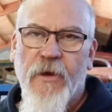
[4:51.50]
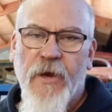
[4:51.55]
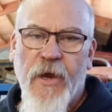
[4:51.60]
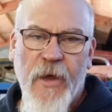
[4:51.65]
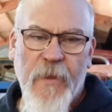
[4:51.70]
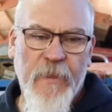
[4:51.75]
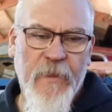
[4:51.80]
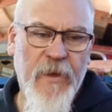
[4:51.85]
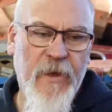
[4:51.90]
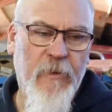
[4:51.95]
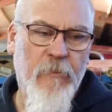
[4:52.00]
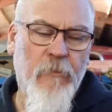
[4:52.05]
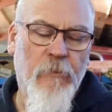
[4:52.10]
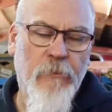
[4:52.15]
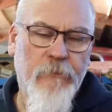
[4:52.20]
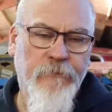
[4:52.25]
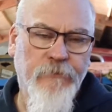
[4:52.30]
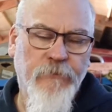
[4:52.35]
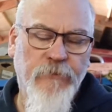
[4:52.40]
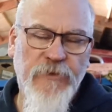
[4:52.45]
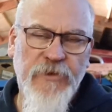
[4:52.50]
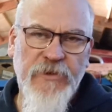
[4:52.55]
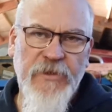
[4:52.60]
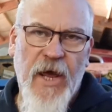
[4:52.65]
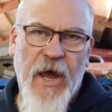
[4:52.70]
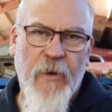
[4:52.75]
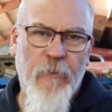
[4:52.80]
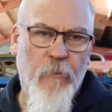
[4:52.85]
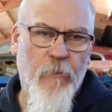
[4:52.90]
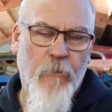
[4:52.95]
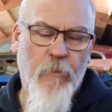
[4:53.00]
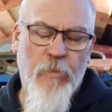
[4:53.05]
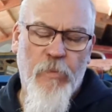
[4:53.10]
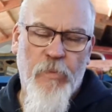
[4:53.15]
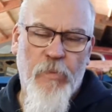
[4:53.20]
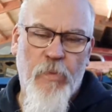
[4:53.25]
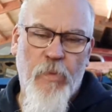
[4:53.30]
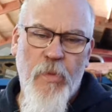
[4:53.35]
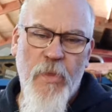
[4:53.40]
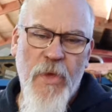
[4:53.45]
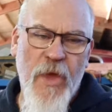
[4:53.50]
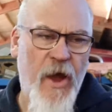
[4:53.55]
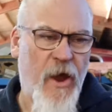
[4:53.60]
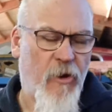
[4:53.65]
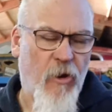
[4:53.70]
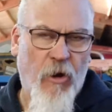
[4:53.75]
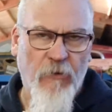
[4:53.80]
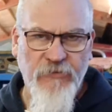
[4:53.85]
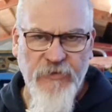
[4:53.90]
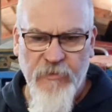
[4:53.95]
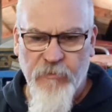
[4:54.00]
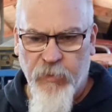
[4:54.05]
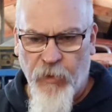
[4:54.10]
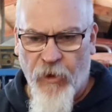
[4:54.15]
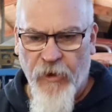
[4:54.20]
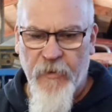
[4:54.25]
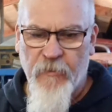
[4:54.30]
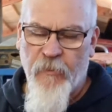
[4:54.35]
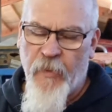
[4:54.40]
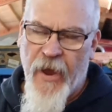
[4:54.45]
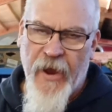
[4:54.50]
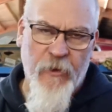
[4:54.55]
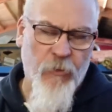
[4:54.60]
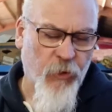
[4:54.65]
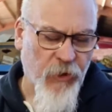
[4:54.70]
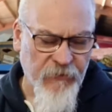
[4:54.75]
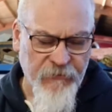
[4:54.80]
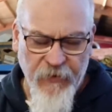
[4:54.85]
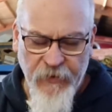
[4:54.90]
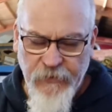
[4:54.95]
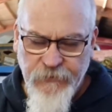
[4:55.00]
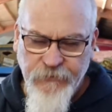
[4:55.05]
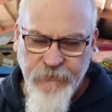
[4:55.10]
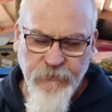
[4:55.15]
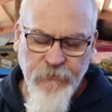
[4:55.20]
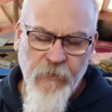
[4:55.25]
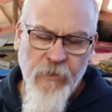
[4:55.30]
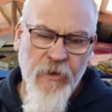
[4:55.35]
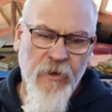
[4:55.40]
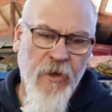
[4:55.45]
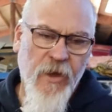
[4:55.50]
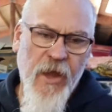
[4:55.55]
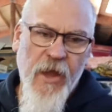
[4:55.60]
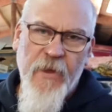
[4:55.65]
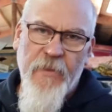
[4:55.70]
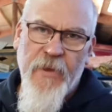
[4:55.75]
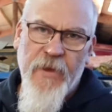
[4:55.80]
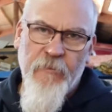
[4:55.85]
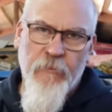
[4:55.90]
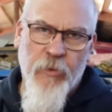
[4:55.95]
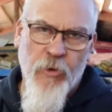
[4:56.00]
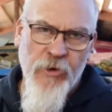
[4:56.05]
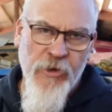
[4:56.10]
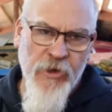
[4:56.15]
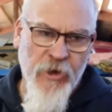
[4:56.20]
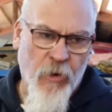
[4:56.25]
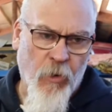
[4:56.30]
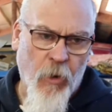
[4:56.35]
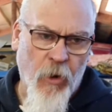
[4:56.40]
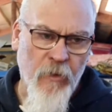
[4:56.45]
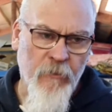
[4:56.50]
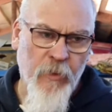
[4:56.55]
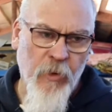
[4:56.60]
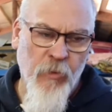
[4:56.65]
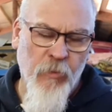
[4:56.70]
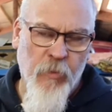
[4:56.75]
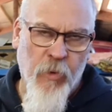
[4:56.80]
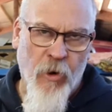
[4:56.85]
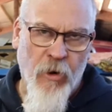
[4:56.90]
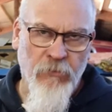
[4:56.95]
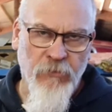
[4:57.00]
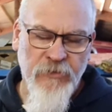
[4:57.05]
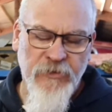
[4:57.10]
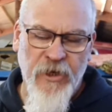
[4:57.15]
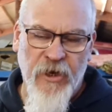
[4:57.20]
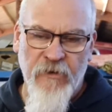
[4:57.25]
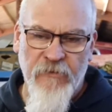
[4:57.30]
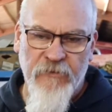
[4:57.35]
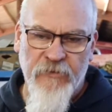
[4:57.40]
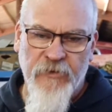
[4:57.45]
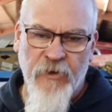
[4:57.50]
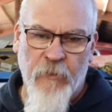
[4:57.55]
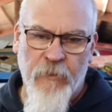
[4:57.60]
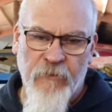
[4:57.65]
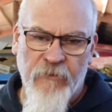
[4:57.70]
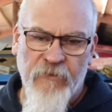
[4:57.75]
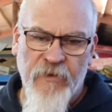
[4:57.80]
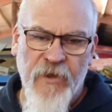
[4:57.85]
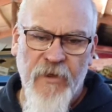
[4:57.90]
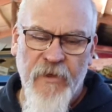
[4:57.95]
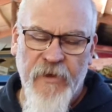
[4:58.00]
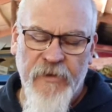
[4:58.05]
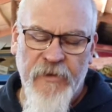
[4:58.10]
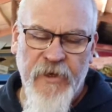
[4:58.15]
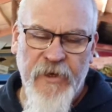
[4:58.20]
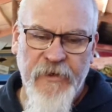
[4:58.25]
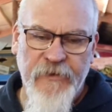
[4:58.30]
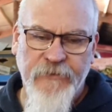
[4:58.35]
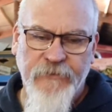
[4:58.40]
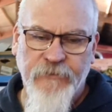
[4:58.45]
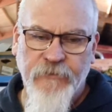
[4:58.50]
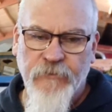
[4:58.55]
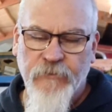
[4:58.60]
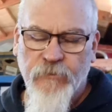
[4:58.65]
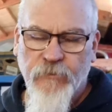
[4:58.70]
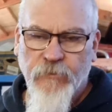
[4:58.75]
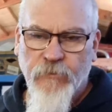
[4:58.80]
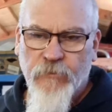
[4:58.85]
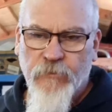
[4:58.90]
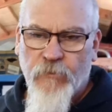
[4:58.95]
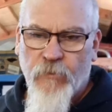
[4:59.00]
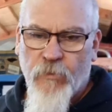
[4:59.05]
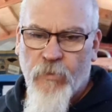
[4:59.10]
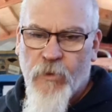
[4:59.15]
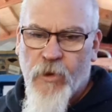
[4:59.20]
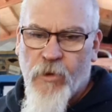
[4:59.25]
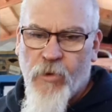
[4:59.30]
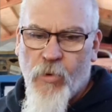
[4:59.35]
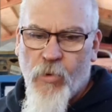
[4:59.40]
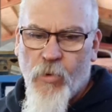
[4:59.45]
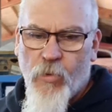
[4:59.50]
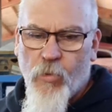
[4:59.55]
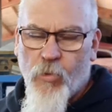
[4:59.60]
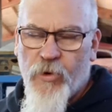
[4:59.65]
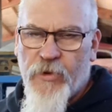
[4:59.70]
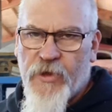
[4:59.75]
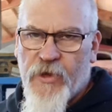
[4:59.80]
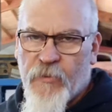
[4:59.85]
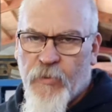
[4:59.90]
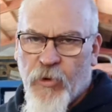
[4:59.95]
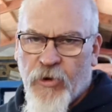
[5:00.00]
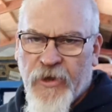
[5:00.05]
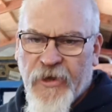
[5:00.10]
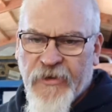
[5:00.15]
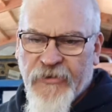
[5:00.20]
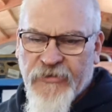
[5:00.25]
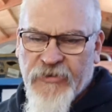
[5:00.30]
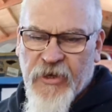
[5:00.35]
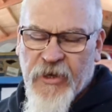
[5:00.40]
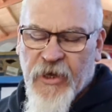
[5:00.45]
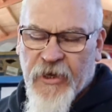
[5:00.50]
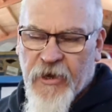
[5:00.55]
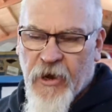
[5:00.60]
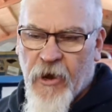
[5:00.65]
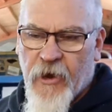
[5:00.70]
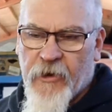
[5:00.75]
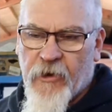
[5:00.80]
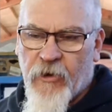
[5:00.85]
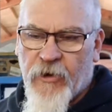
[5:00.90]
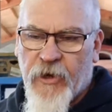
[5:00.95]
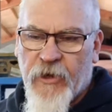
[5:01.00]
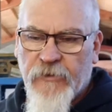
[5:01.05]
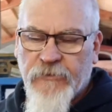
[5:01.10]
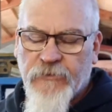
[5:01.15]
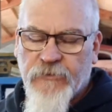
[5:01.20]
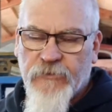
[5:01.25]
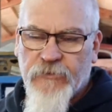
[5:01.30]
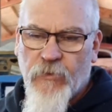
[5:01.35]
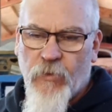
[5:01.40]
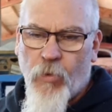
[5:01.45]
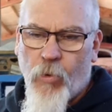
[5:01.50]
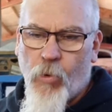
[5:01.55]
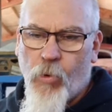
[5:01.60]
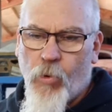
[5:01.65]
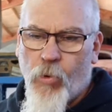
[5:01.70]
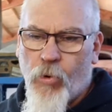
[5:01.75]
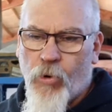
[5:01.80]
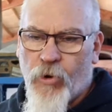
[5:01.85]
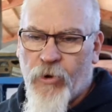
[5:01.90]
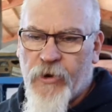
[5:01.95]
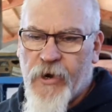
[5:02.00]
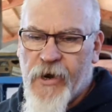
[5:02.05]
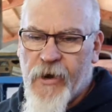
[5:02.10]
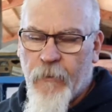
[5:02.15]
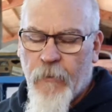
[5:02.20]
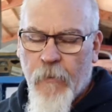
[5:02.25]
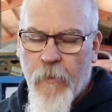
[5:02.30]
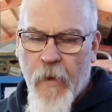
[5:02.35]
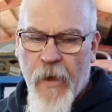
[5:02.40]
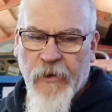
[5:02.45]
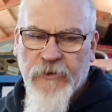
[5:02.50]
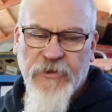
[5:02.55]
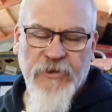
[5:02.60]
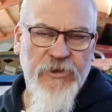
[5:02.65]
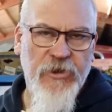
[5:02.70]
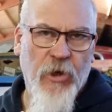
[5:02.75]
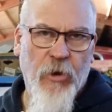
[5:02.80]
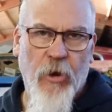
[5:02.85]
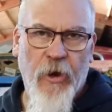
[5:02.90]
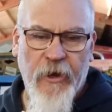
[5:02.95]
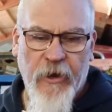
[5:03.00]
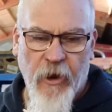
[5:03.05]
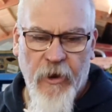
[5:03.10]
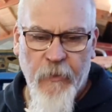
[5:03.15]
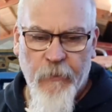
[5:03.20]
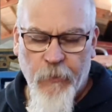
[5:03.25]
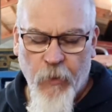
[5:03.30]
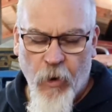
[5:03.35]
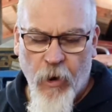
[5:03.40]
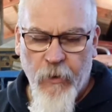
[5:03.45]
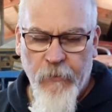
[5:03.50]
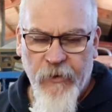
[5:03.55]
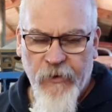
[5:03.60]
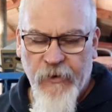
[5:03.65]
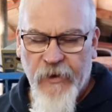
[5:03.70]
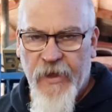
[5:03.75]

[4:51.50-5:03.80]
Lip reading: and then start, you know, obviously block it back, whatever, and then put your high build primers over top of it, and then whether you're putting a sealer coat on it or just a light coated primer,